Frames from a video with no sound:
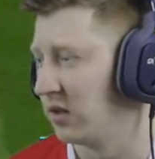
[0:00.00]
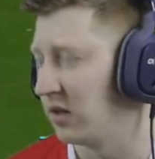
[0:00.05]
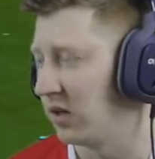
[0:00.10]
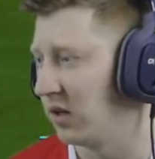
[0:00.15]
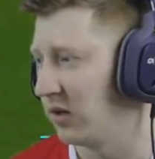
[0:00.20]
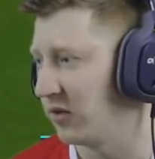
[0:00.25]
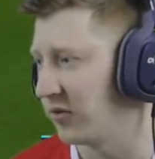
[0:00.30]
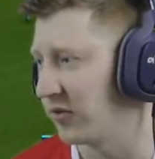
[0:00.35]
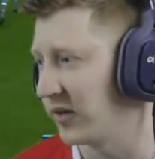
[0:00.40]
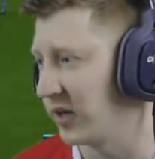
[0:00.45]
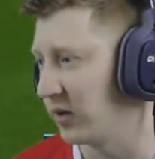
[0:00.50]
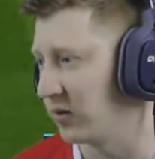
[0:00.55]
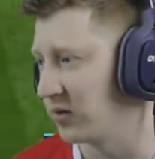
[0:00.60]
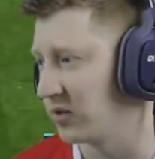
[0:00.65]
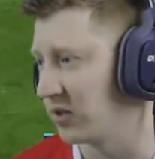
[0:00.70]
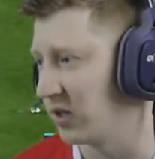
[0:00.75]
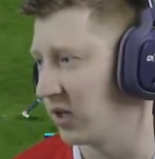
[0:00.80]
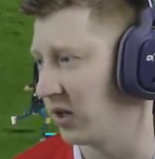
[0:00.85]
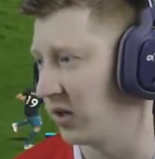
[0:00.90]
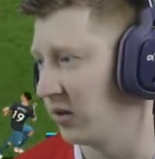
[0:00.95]
Half an hour
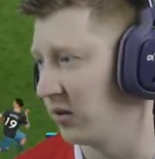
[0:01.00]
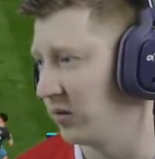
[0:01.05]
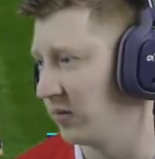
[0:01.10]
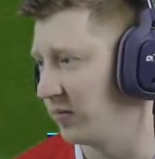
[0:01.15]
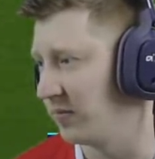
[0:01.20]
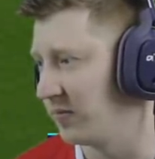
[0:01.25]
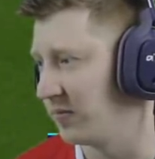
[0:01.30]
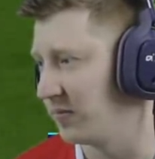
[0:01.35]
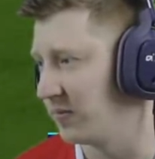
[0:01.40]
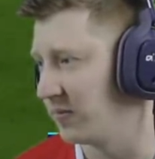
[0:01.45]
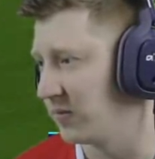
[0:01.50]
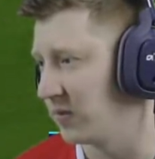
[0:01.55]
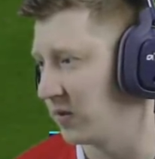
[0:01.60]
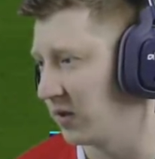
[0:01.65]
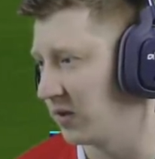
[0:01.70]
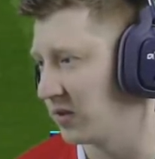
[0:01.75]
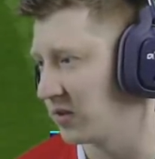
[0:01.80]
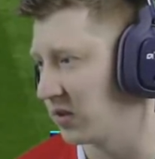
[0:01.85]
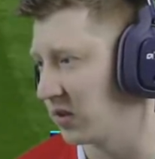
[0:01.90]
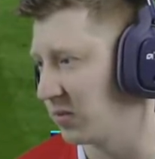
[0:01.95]
to go.
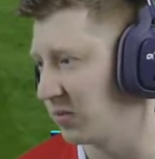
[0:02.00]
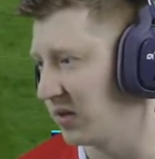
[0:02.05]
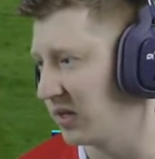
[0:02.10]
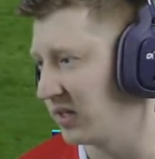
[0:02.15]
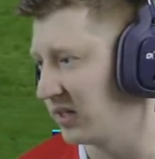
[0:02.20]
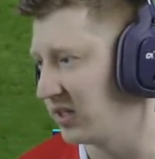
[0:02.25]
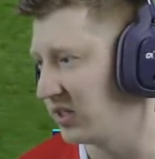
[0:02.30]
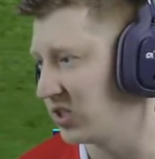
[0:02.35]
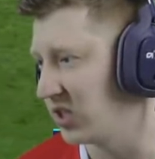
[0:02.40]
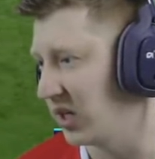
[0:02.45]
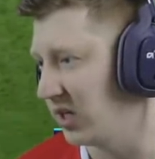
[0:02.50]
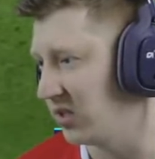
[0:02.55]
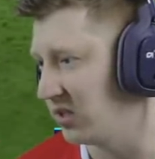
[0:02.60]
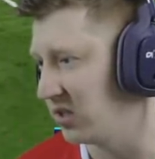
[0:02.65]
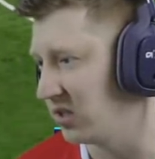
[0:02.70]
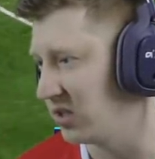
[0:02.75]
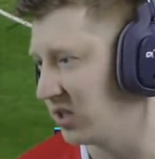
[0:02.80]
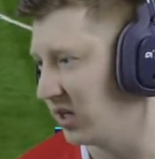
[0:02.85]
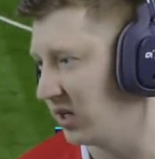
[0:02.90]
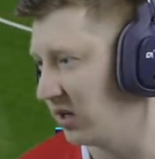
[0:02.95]
Neither side made any
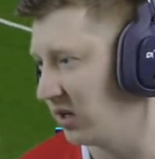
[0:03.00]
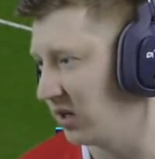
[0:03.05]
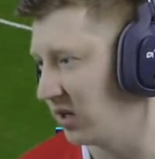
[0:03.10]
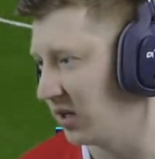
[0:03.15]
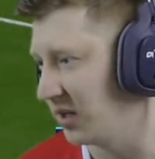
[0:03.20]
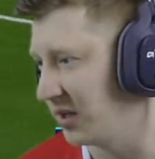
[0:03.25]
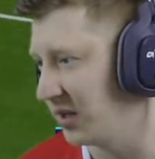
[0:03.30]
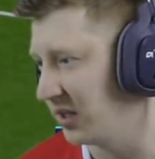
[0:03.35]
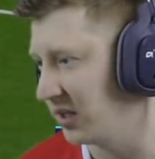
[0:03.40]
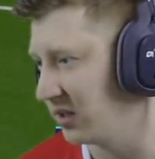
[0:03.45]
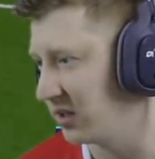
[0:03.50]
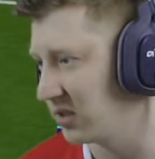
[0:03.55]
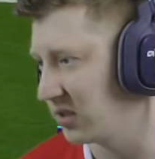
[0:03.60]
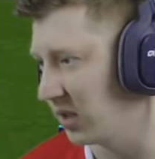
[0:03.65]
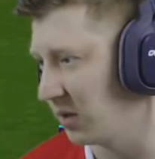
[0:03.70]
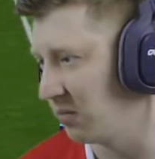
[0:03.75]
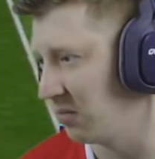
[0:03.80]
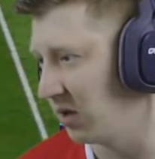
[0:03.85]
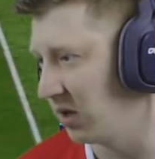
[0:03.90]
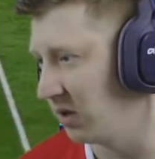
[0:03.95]
changes yet. I think
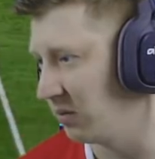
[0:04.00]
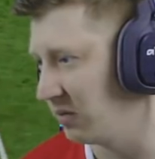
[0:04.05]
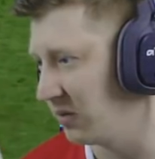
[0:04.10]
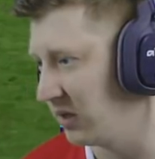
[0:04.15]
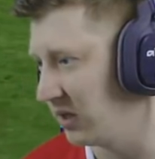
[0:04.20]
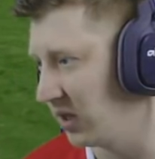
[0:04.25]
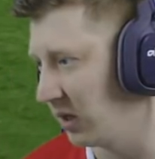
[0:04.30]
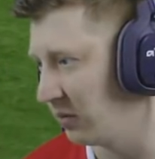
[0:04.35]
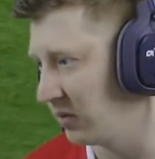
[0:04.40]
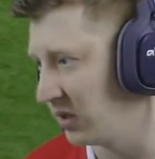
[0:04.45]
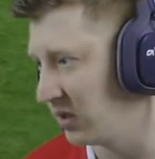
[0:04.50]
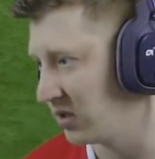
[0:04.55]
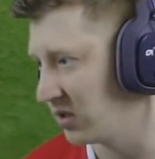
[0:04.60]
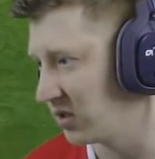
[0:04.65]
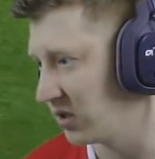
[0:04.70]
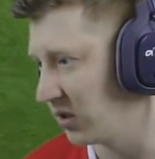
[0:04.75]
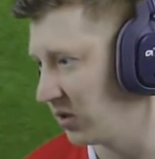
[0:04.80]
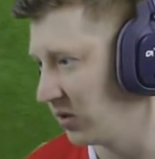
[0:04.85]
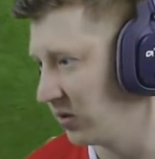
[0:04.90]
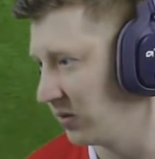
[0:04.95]
some might be coming
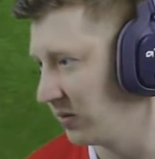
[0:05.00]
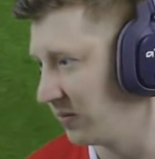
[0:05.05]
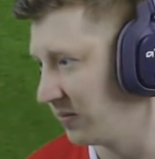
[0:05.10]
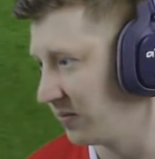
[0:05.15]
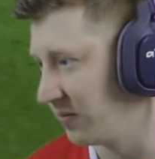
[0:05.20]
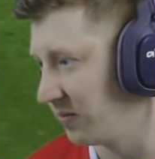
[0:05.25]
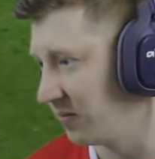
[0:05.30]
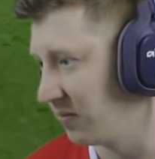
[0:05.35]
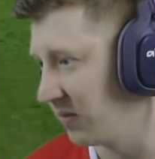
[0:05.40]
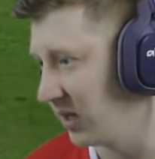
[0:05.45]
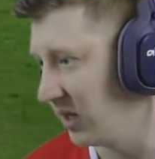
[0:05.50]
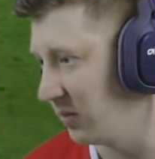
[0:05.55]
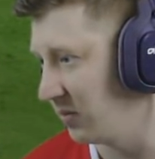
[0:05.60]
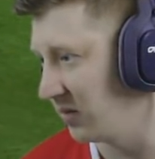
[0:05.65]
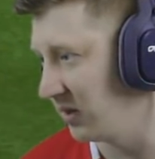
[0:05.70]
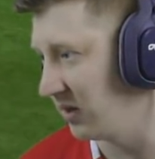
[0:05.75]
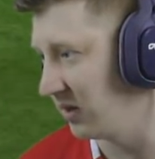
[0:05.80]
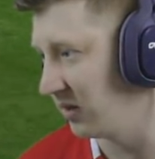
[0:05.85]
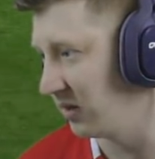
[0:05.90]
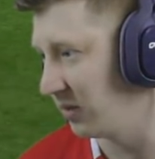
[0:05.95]
soon.
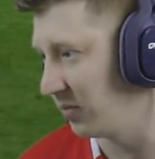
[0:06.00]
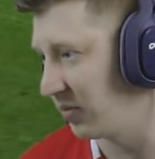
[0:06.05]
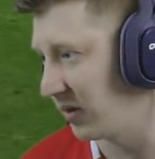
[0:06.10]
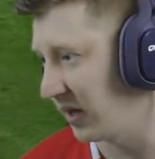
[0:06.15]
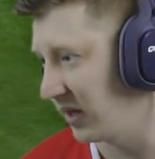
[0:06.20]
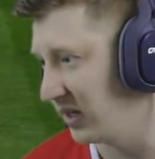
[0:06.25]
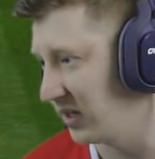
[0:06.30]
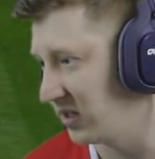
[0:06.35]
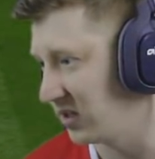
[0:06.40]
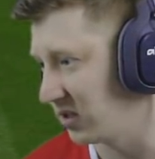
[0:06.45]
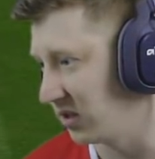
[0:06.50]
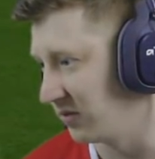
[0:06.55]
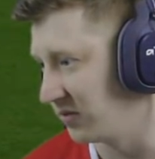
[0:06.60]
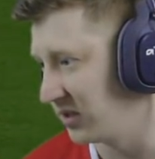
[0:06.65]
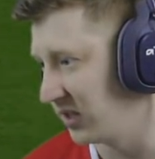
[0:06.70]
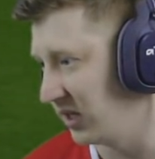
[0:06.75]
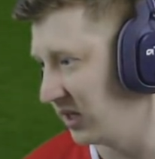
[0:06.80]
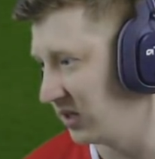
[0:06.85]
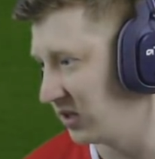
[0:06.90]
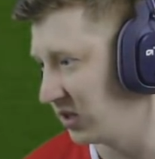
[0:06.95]
Maybe the pace of
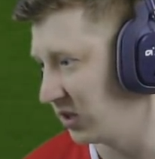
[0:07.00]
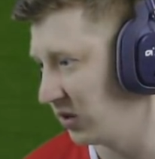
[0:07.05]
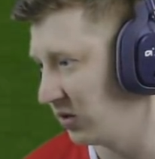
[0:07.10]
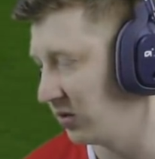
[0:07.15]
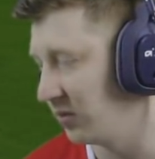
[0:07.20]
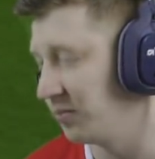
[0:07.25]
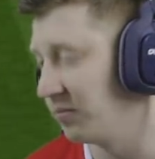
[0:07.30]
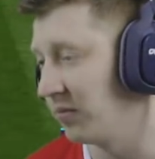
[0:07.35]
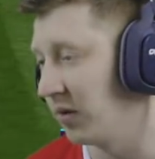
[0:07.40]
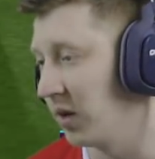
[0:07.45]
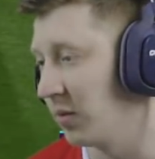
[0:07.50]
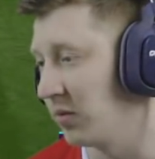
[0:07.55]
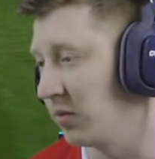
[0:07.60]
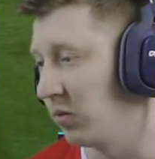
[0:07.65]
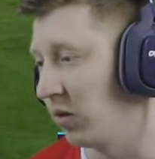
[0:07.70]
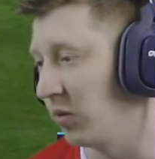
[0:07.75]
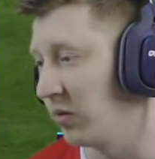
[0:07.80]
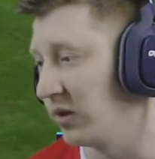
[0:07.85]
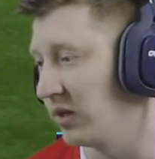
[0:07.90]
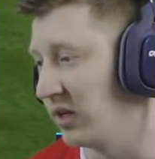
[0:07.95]
Giagiu might be
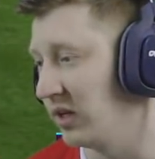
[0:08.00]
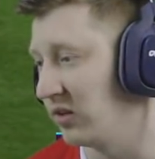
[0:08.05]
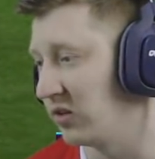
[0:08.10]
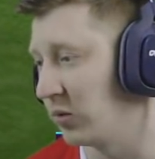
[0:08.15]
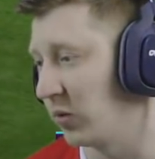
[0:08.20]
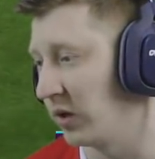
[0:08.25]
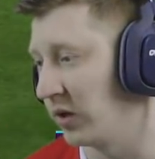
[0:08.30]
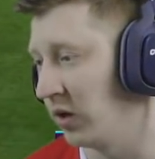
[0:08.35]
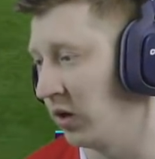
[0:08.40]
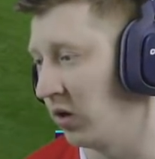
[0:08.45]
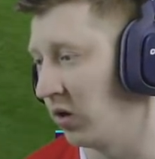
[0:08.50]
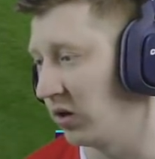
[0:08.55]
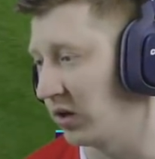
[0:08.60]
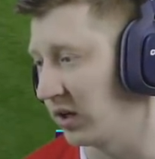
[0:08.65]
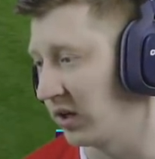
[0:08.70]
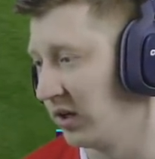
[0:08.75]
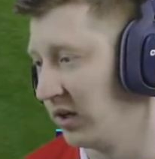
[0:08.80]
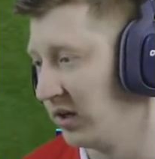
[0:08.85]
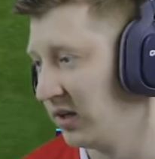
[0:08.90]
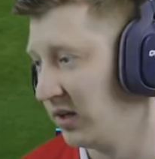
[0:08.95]
what we need to
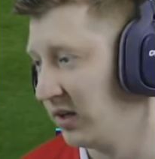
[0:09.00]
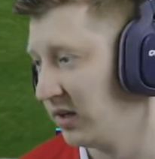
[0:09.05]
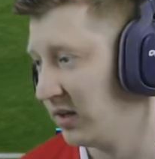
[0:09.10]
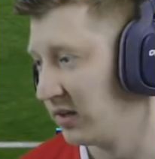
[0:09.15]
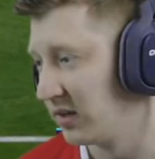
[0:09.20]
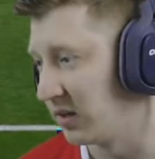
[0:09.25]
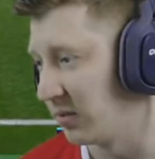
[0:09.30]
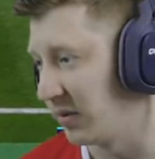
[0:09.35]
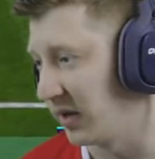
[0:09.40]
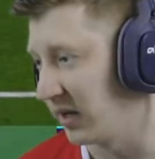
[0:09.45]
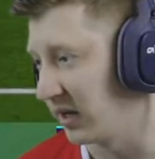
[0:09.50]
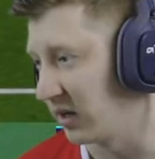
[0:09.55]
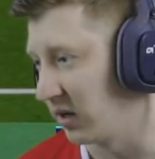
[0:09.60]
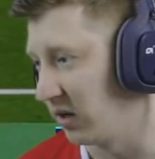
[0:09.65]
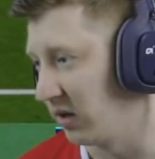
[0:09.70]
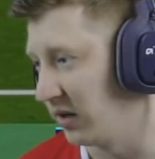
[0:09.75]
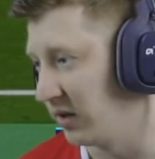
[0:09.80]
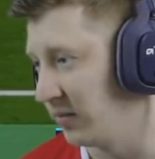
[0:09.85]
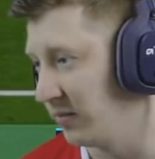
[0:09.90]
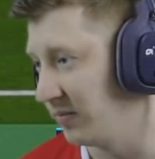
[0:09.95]
unlock the back
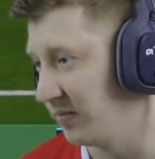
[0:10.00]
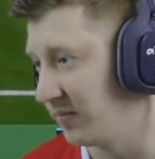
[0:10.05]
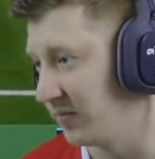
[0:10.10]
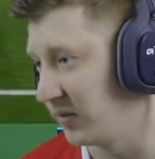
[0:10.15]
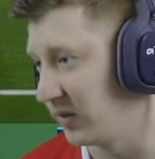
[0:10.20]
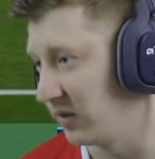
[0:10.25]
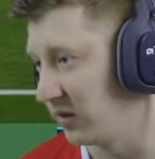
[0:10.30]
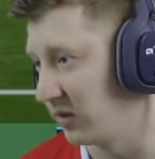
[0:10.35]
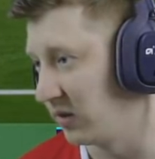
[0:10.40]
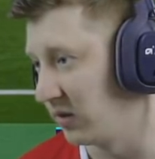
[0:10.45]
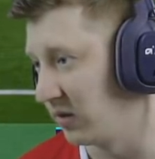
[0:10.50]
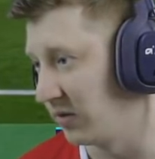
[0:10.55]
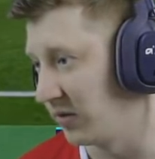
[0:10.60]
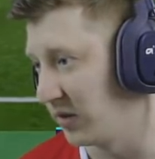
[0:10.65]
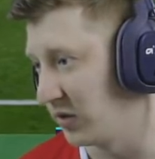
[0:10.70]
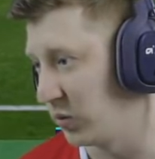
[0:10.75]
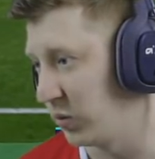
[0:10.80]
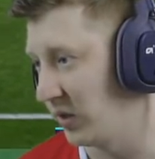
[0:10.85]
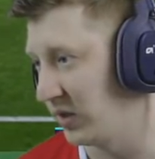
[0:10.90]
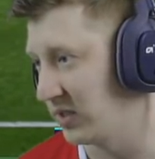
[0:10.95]
line of
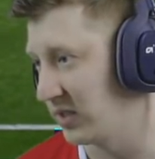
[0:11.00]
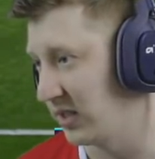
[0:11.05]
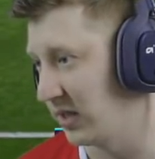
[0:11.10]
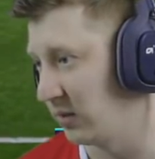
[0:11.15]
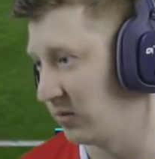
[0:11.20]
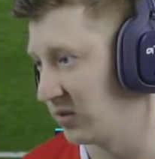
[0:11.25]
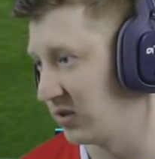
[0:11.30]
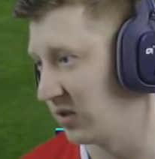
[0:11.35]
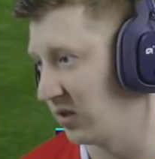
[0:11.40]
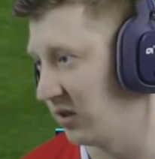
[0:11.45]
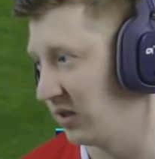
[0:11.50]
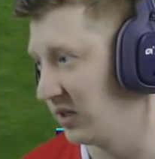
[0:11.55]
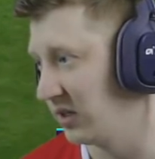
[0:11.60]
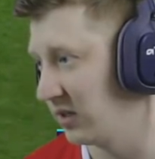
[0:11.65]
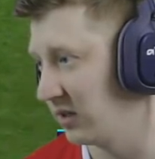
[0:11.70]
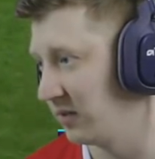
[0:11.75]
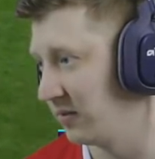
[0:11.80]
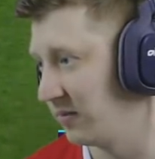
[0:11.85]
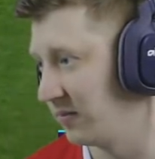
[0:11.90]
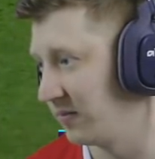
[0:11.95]
this West Ham
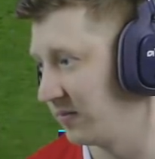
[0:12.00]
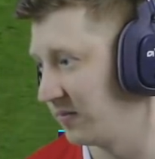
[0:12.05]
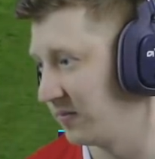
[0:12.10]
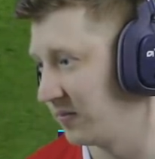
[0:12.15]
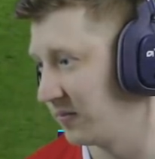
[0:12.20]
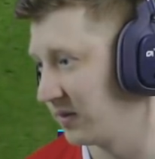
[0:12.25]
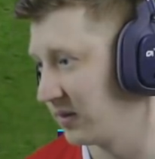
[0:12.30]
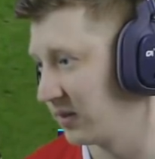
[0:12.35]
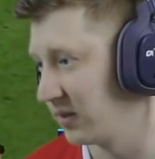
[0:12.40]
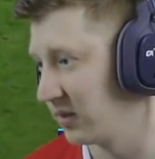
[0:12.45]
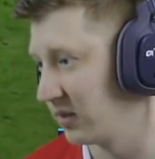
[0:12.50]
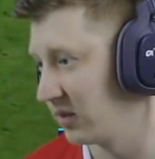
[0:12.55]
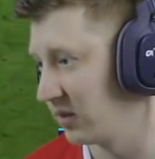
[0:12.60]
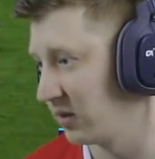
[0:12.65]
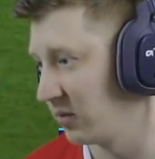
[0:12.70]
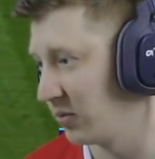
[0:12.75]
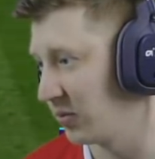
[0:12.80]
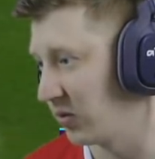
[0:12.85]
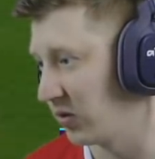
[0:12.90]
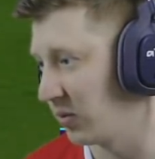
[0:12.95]
side.
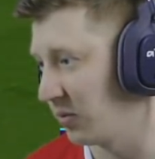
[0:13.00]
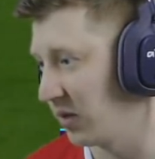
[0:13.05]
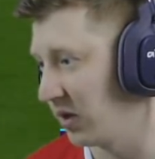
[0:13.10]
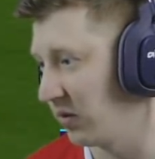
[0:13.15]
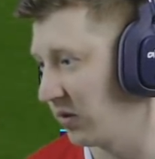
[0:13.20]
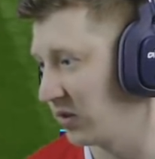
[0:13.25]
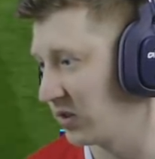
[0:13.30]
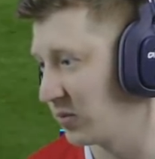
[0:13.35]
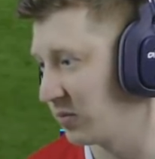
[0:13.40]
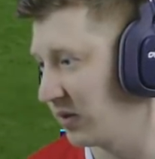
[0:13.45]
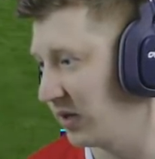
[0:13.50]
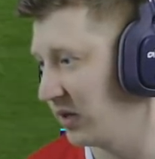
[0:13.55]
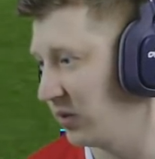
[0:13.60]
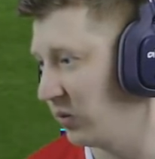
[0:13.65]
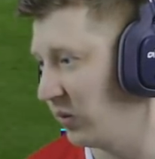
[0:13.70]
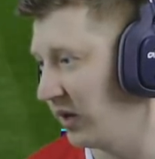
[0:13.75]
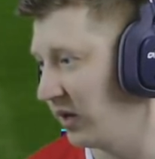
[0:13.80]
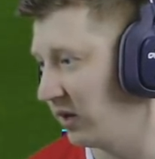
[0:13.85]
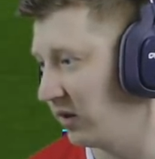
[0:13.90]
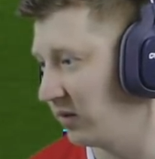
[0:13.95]
Paul Romero has
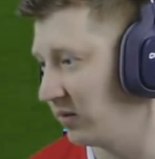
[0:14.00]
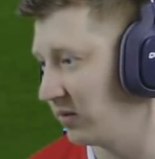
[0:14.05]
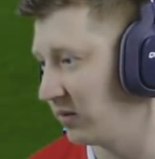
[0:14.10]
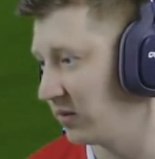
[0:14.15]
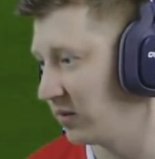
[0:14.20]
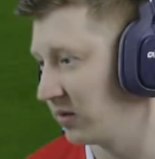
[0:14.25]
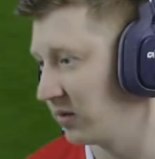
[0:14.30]
played well,